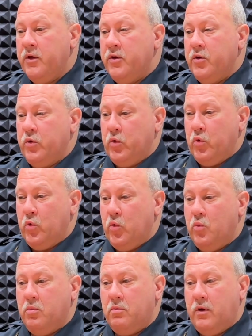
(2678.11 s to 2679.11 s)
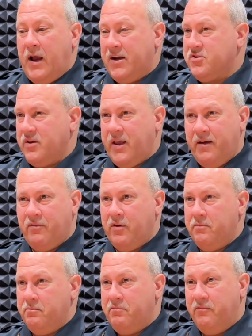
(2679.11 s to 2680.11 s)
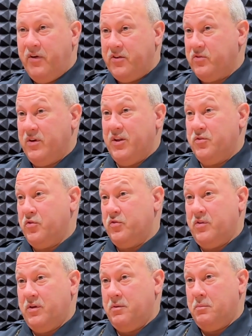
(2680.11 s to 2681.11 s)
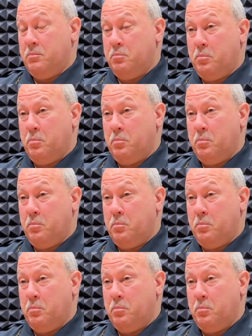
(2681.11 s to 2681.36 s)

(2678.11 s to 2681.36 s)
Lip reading: who actually have a vested interest in